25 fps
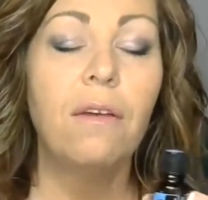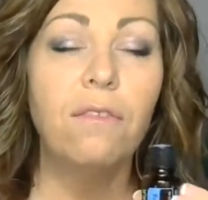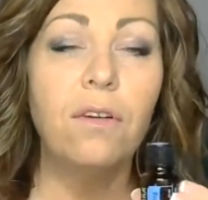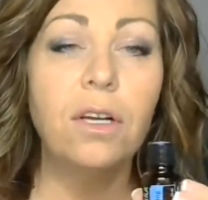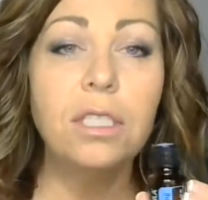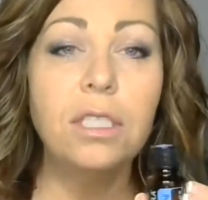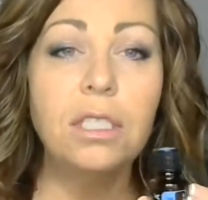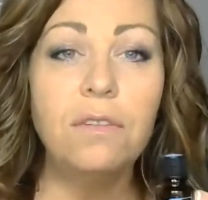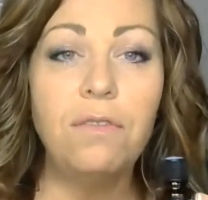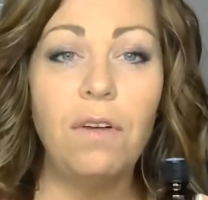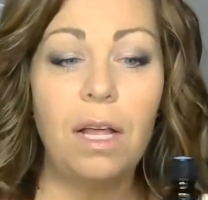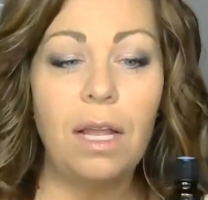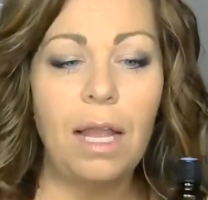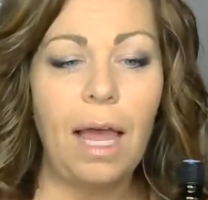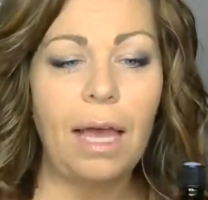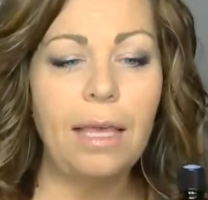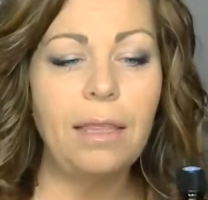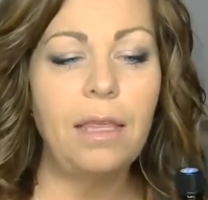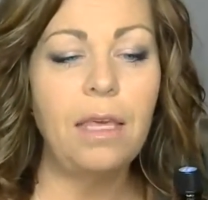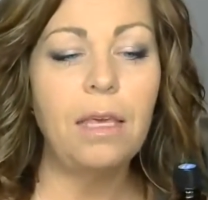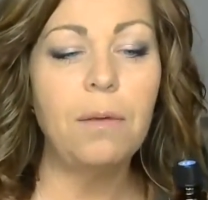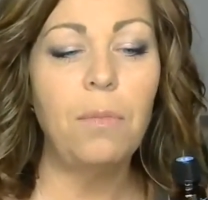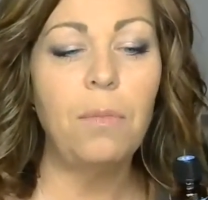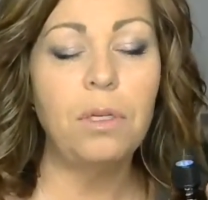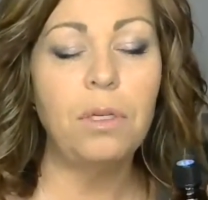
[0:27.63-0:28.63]
First of all, I
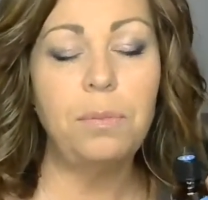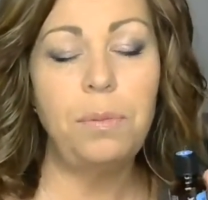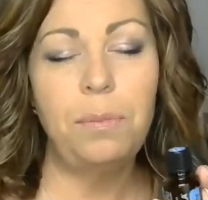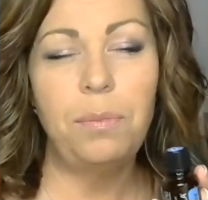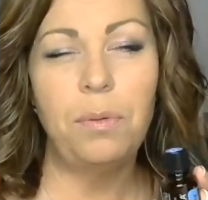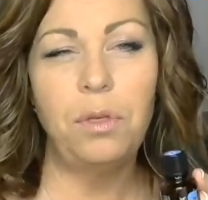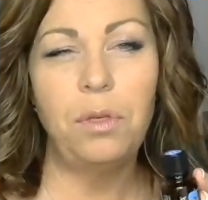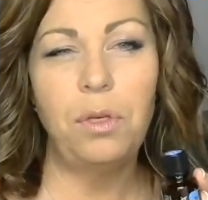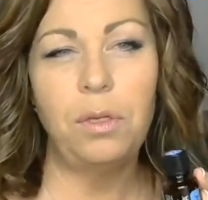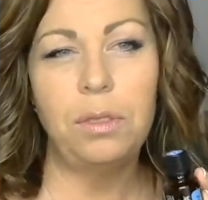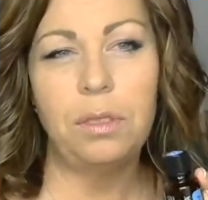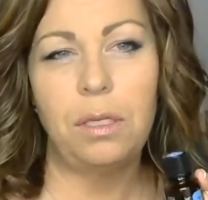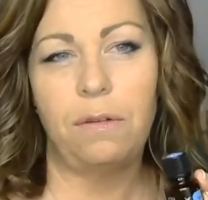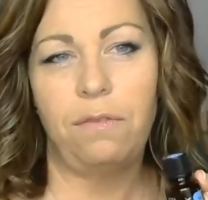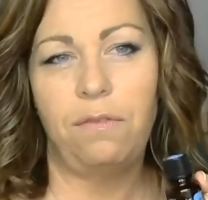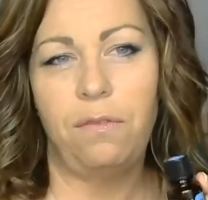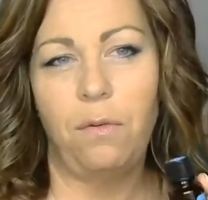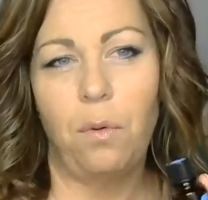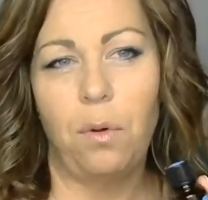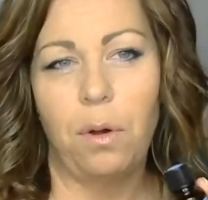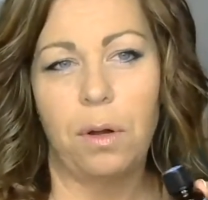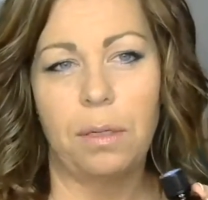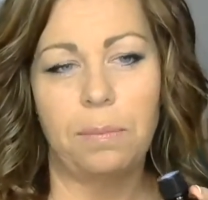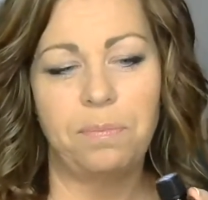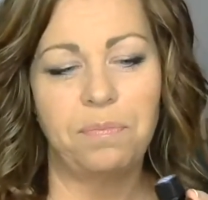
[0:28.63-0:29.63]
think most people use it
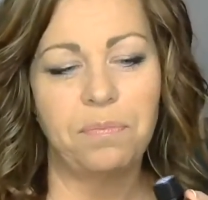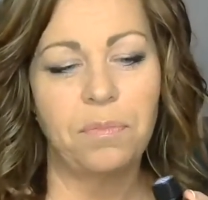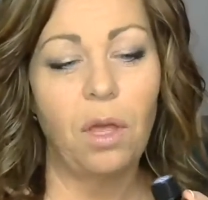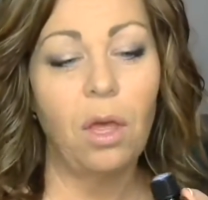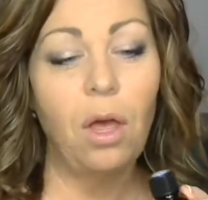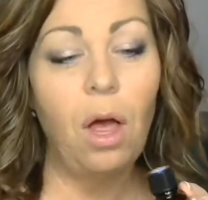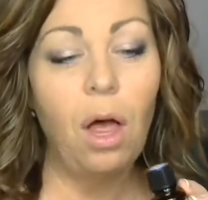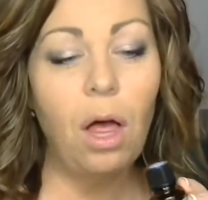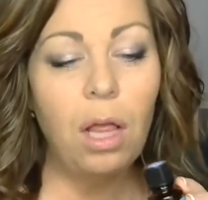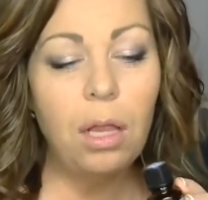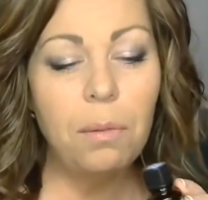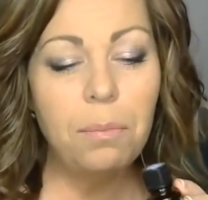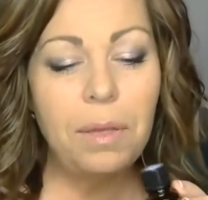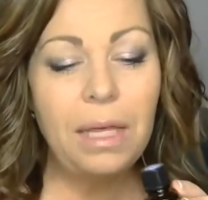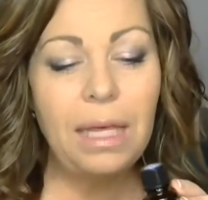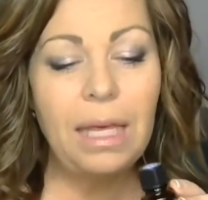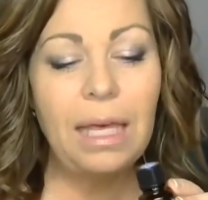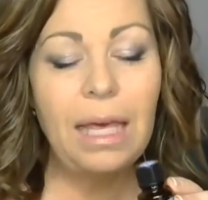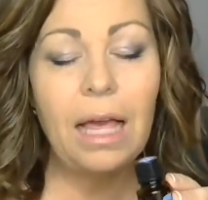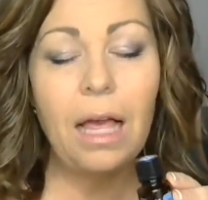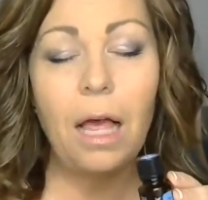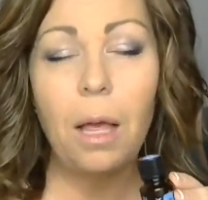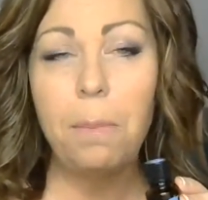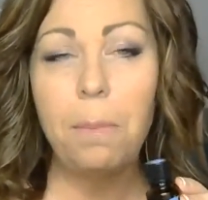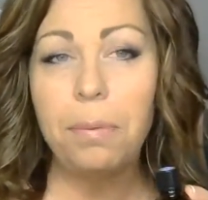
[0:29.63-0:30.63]
for
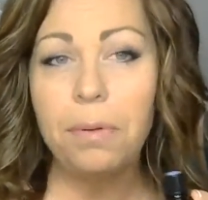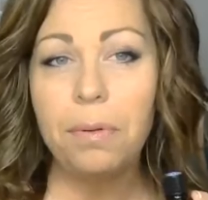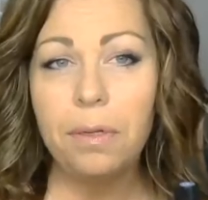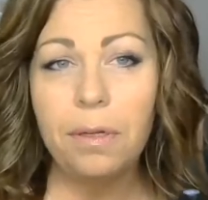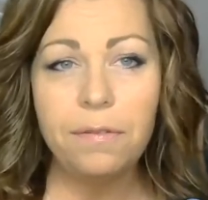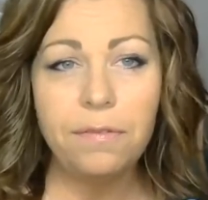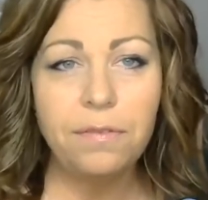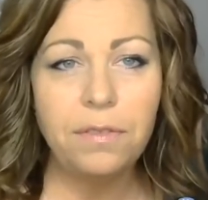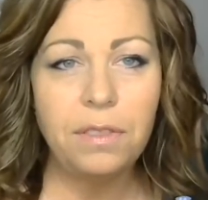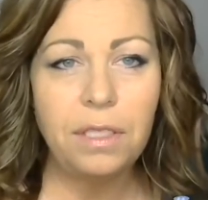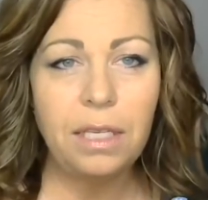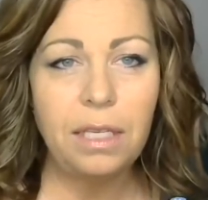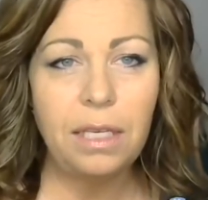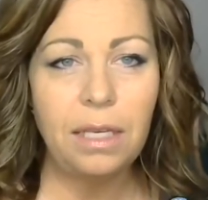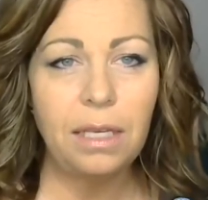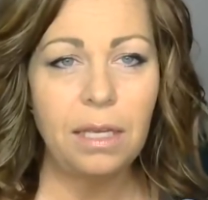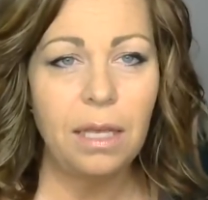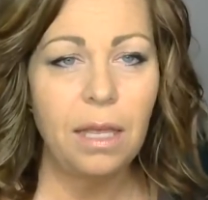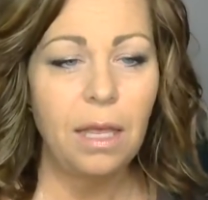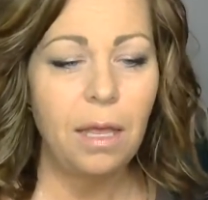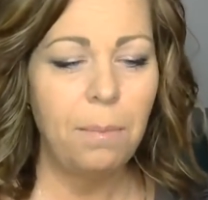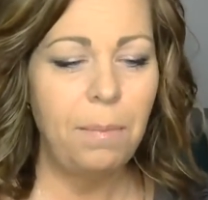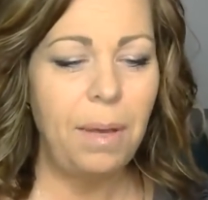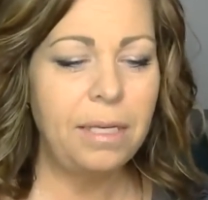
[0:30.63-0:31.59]
calming, uplifting.